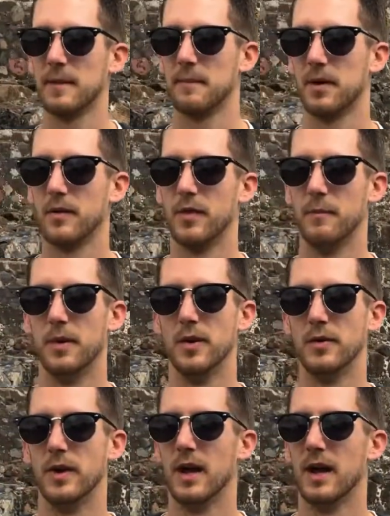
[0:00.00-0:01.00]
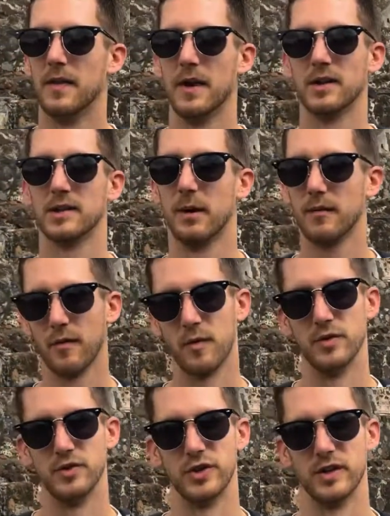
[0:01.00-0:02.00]
the Temple of the Moon, there are some other
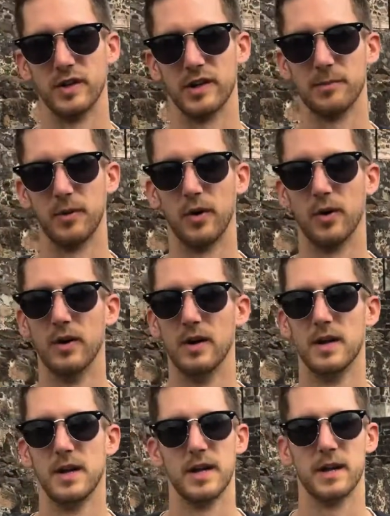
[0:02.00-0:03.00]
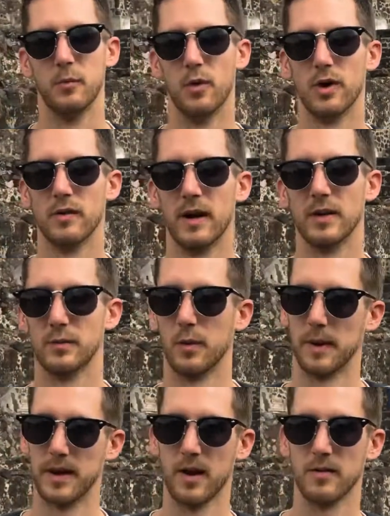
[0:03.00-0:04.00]
ruins you can explore. You can walk around
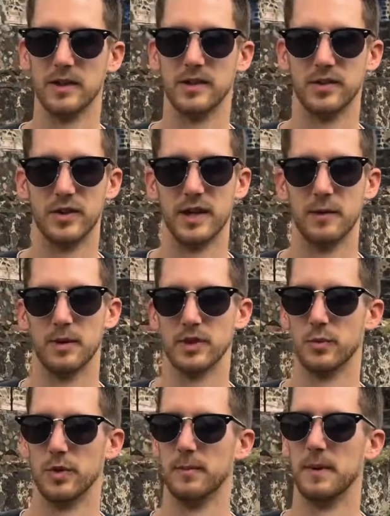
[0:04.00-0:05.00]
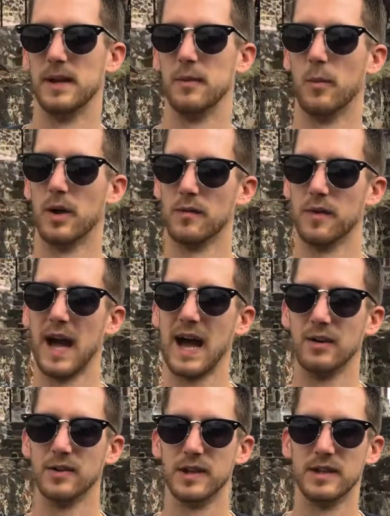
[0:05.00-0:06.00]
what we're currently stood in, which would have been one of the
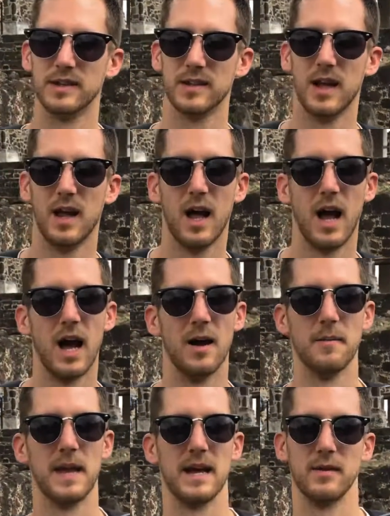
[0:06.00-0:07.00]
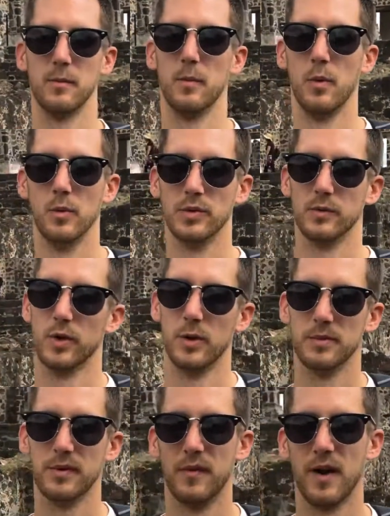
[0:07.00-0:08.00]
houses. They had walls and
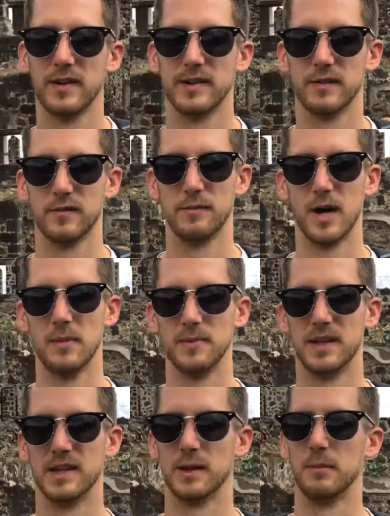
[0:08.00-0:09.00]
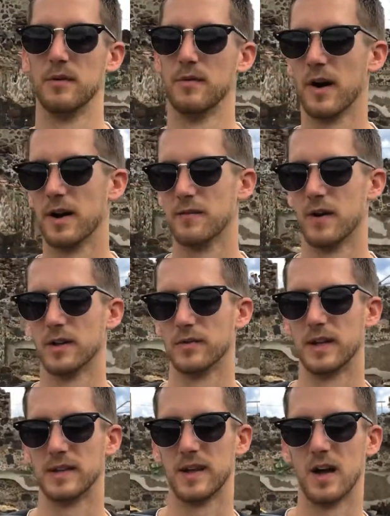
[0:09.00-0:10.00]
rooms for various different purposes and were very
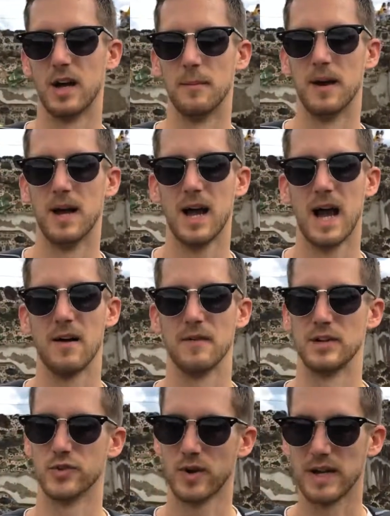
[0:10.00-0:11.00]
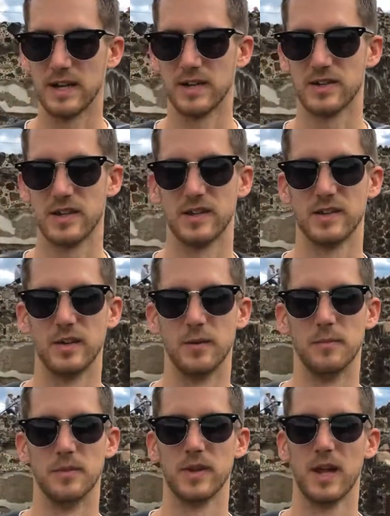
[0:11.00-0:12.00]
advanced for their time, having drainage
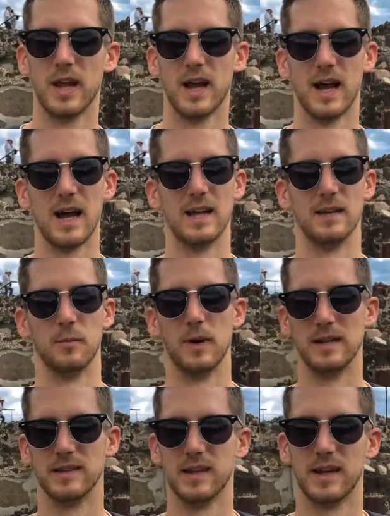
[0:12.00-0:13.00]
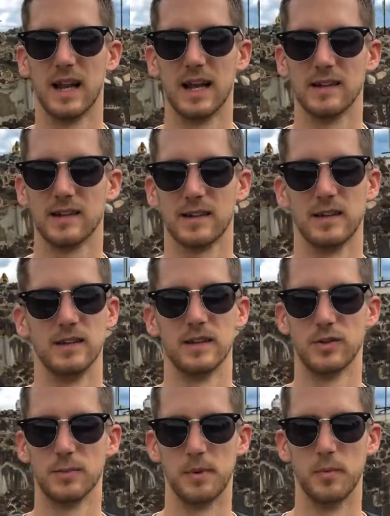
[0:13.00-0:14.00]
systems and ways to collect and
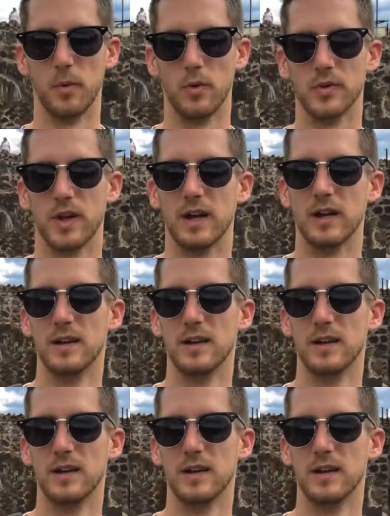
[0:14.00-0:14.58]
distribute water.